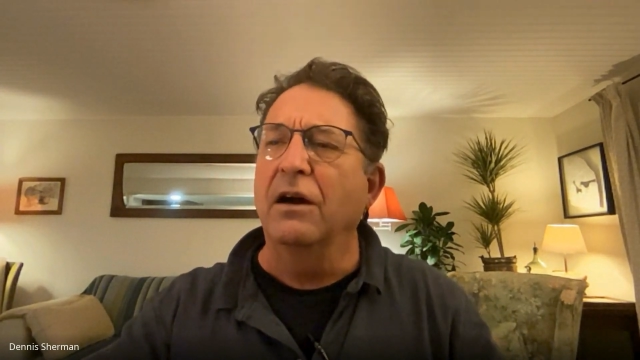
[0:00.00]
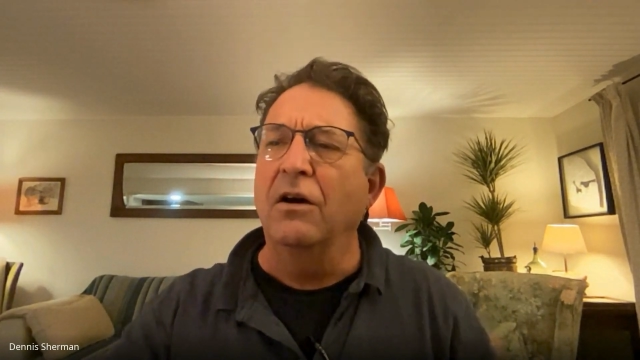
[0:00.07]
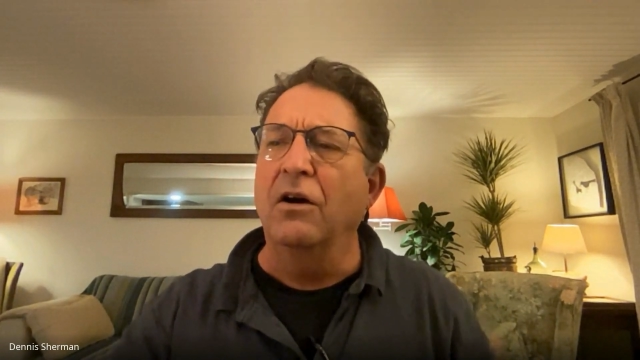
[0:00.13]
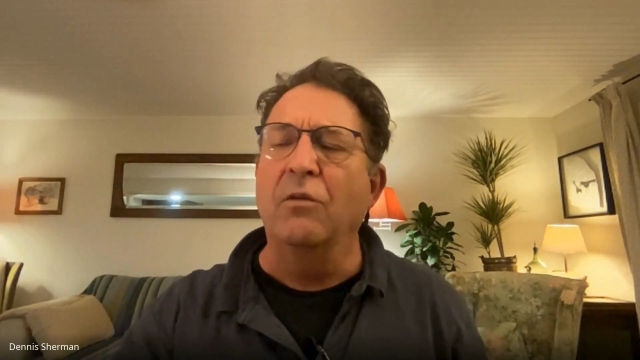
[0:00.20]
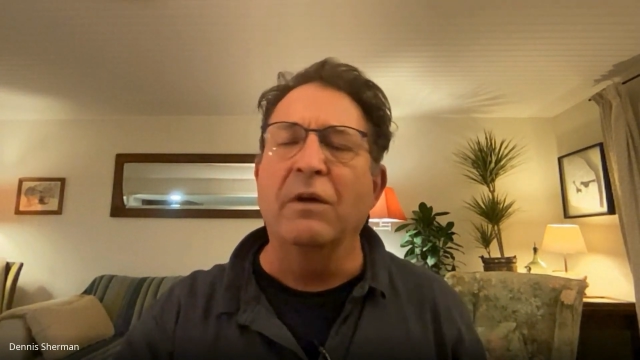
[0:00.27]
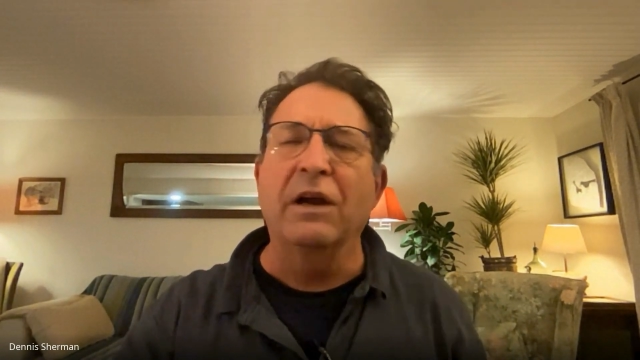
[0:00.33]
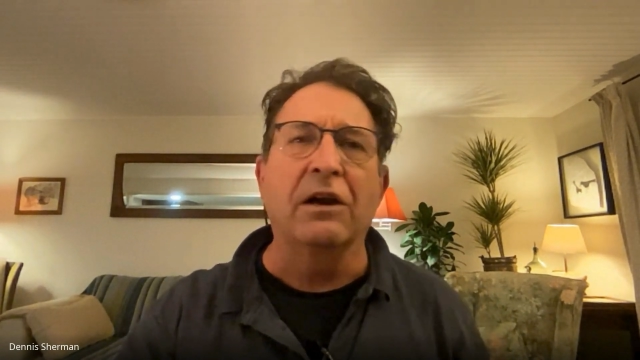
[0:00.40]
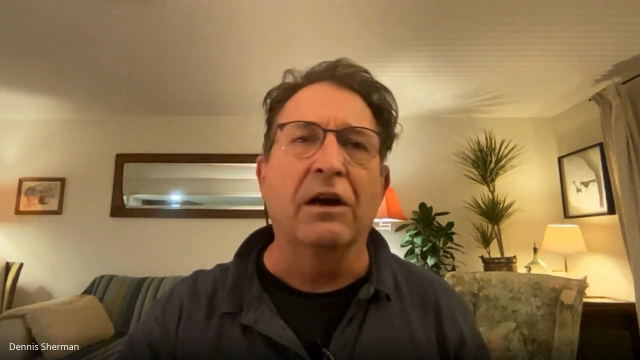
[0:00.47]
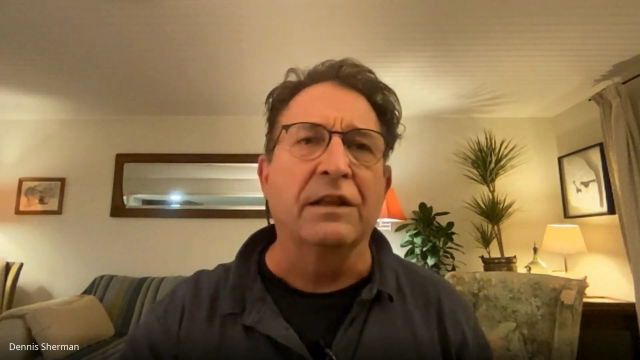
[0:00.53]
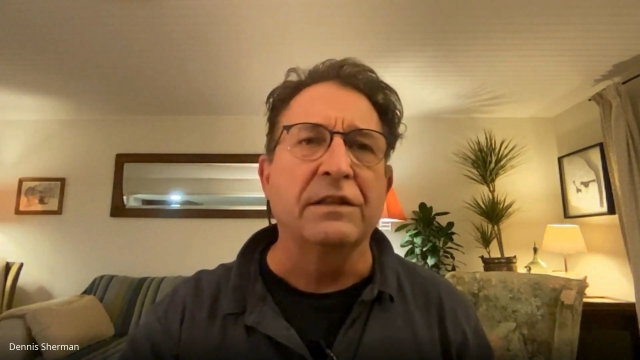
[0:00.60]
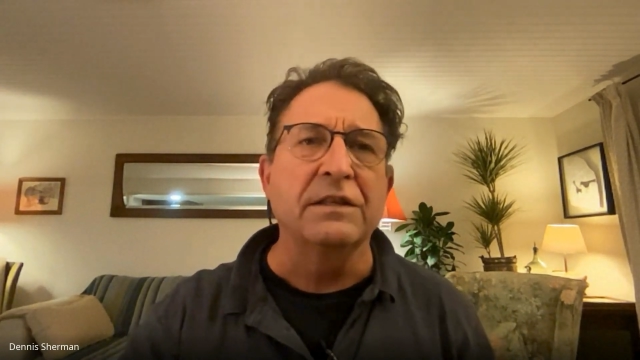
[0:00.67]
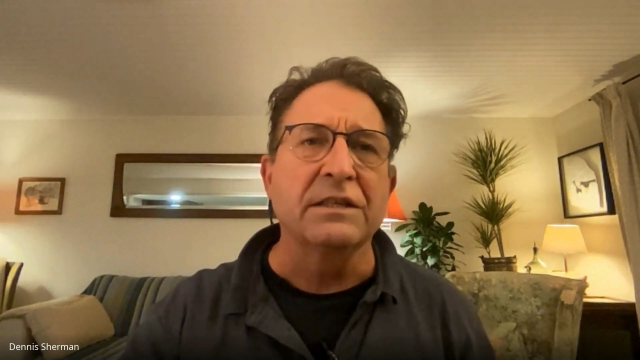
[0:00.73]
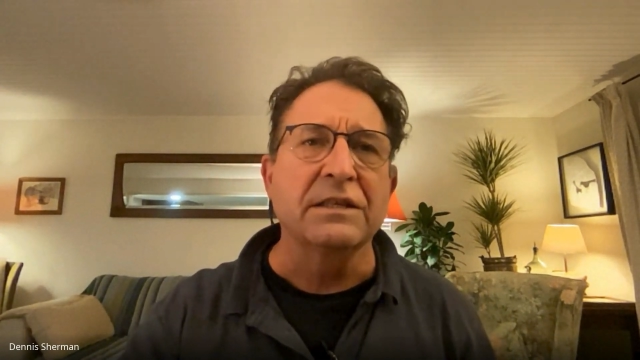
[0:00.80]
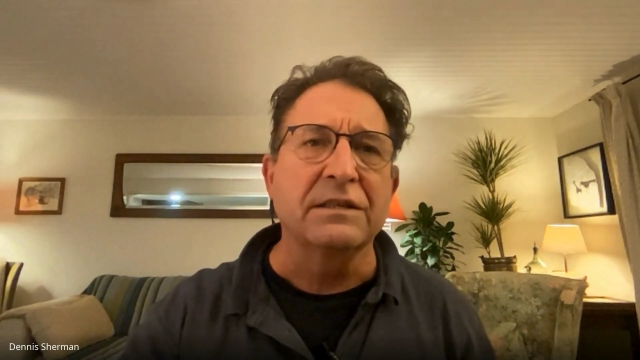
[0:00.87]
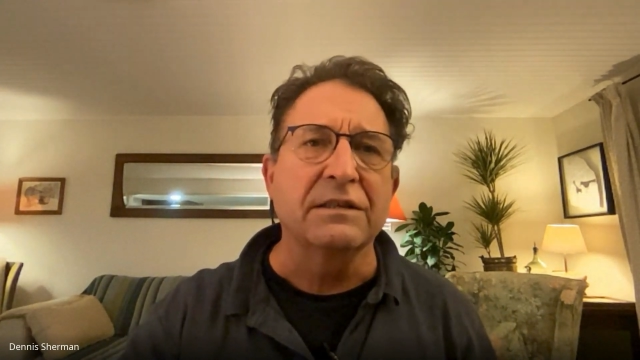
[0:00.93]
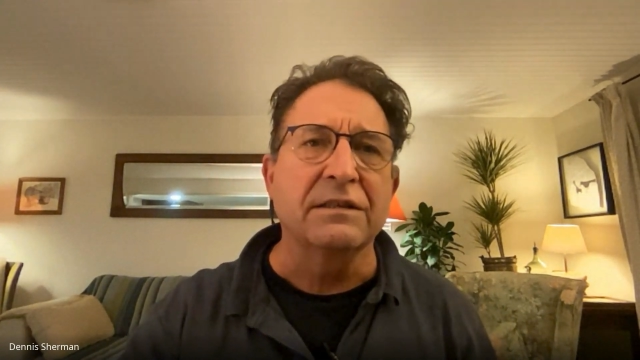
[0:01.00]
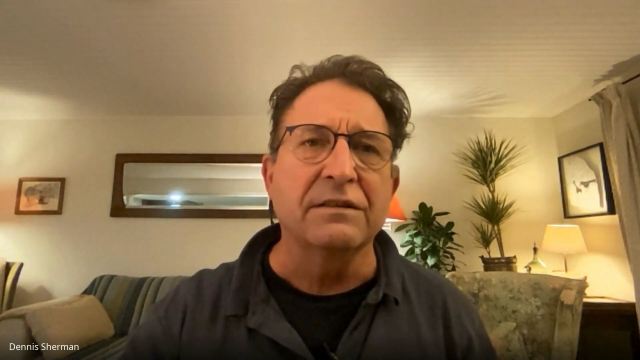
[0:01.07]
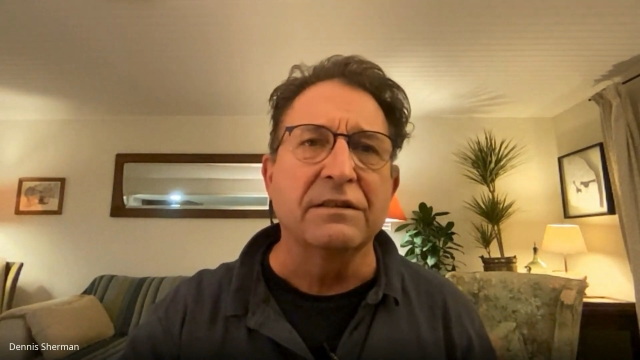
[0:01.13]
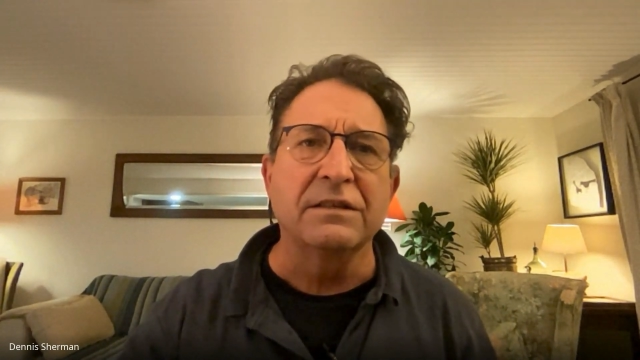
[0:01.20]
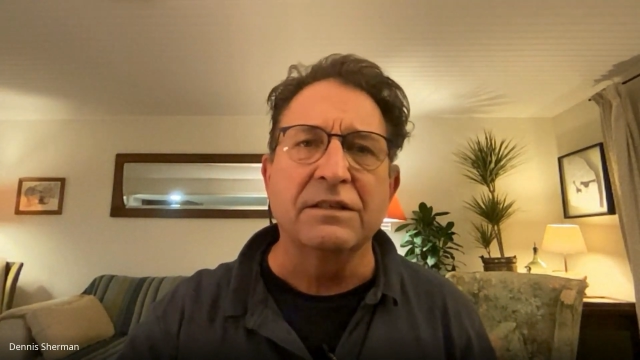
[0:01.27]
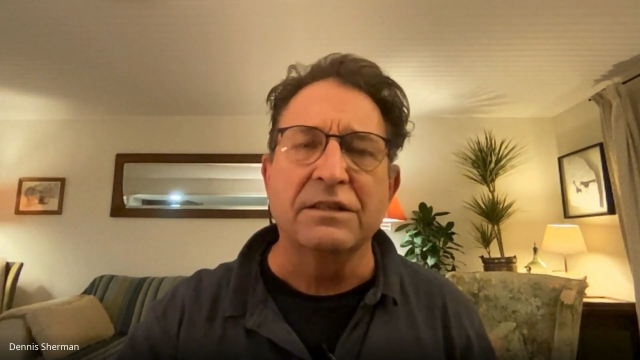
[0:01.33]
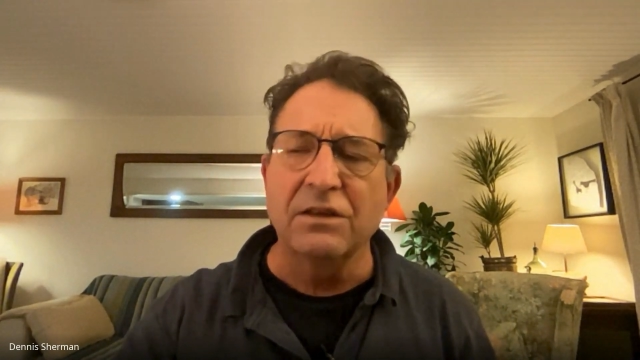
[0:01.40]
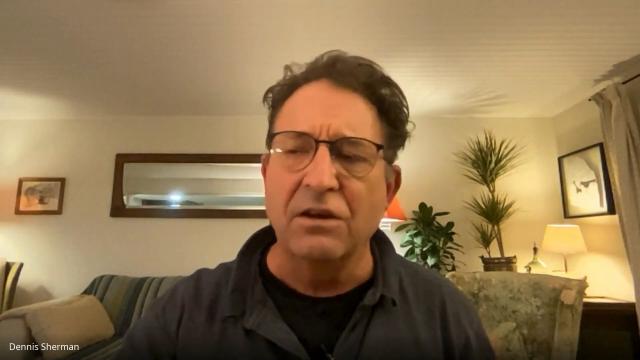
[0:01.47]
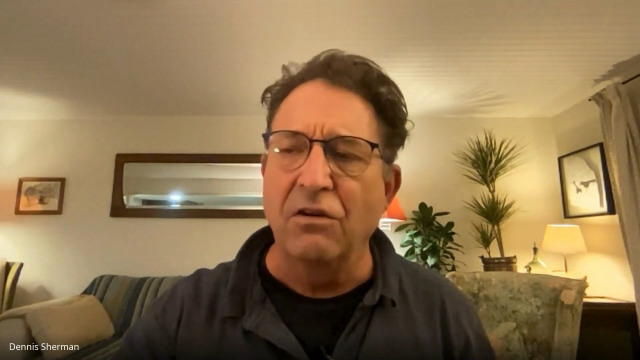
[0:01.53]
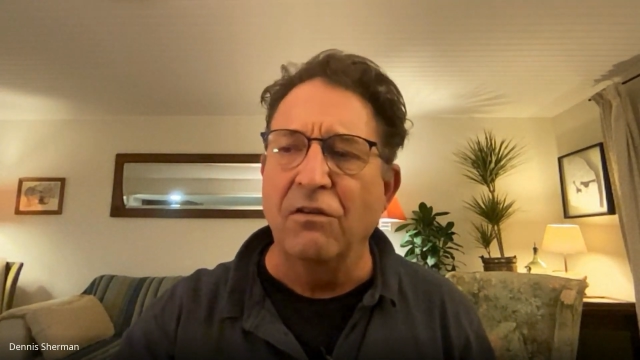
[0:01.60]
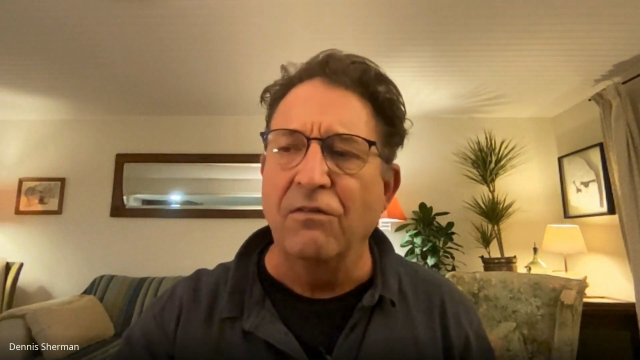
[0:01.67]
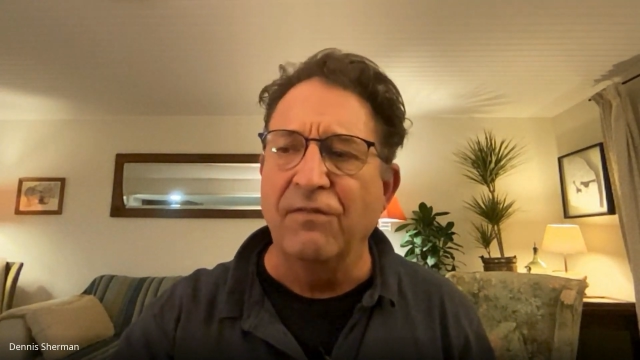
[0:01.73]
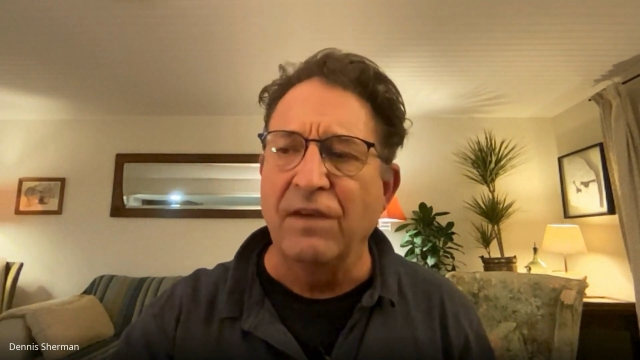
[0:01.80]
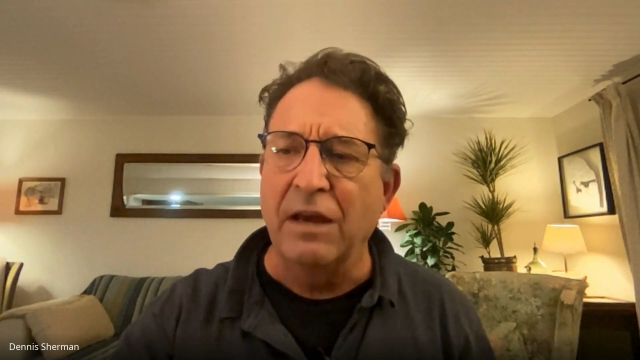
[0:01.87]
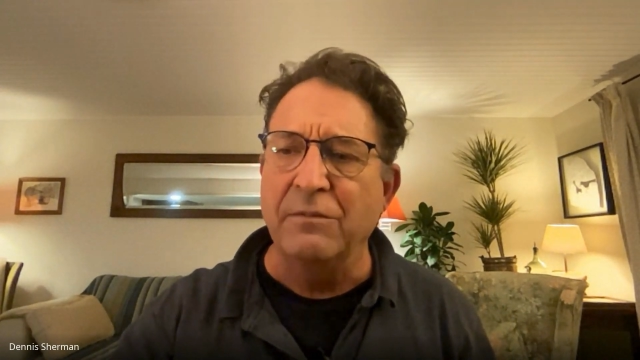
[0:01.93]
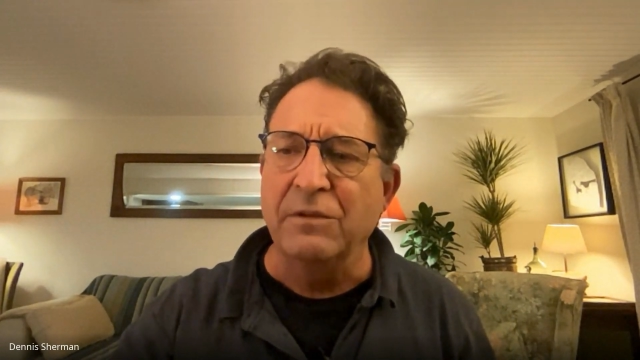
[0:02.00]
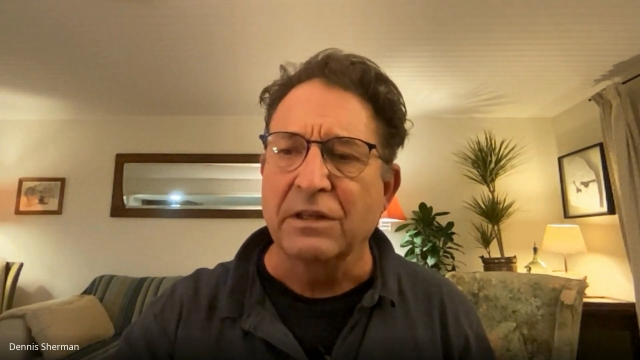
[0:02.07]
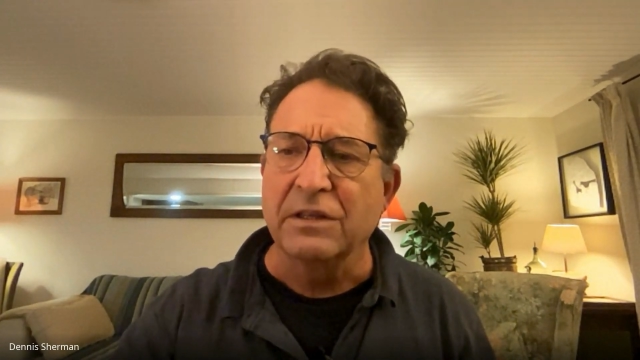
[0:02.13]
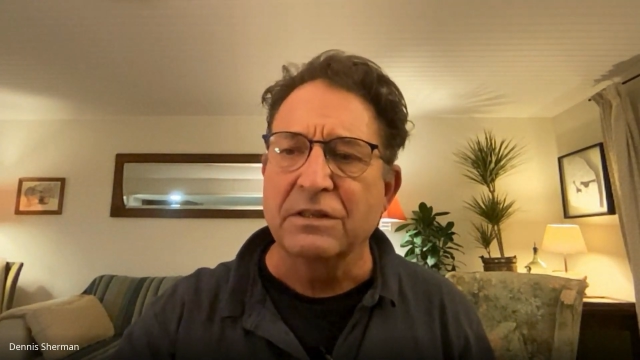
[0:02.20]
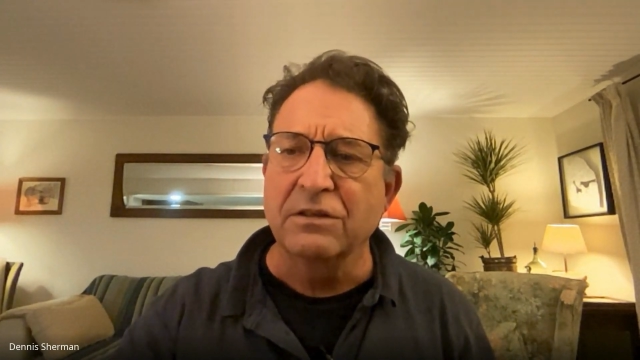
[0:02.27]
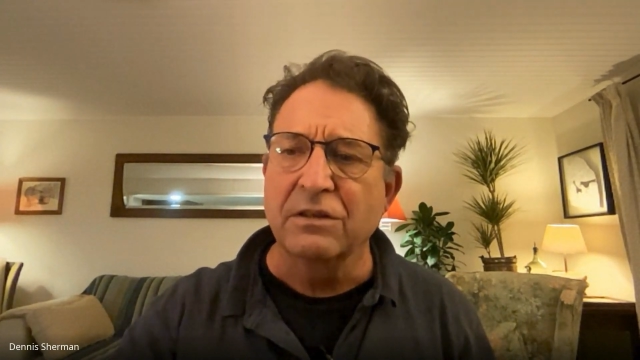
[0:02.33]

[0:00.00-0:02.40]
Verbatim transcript: oh my God, this is so fabulous.